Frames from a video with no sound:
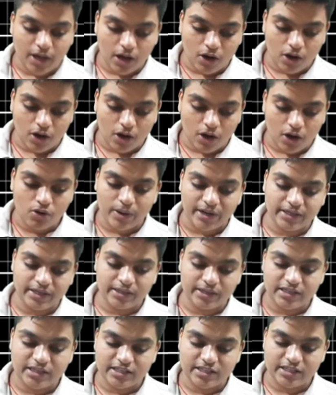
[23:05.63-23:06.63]
Now
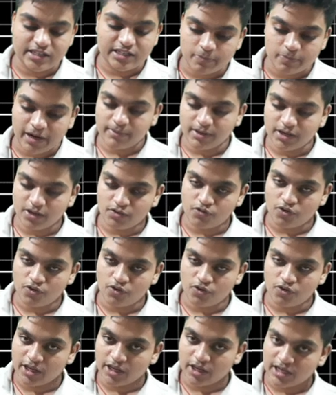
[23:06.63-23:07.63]
when this primary
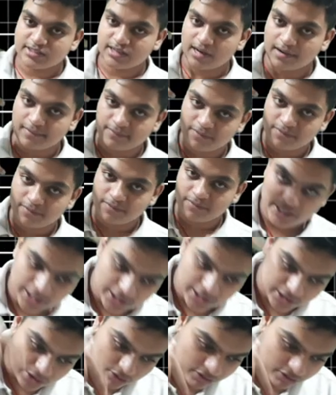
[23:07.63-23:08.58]
follicle is converting